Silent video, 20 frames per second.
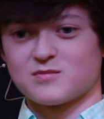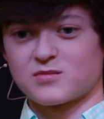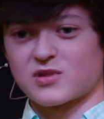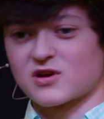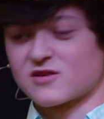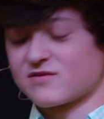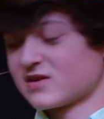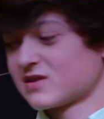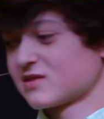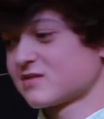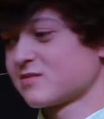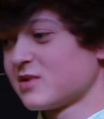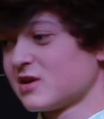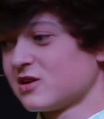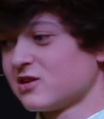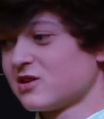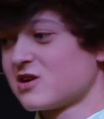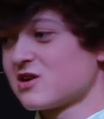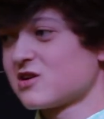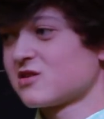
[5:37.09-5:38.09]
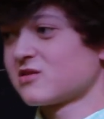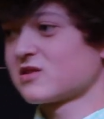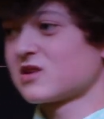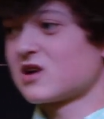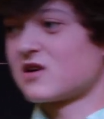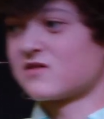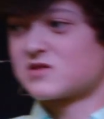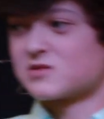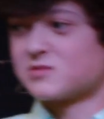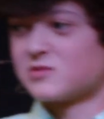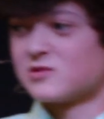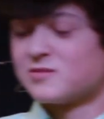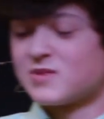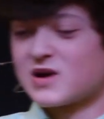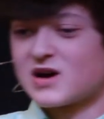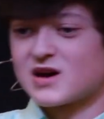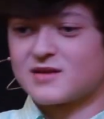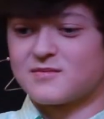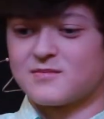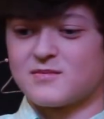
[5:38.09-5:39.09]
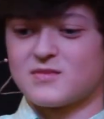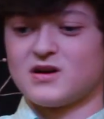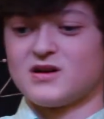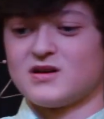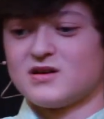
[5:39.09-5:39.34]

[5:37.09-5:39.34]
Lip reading: perfect pillow, comfortable bed,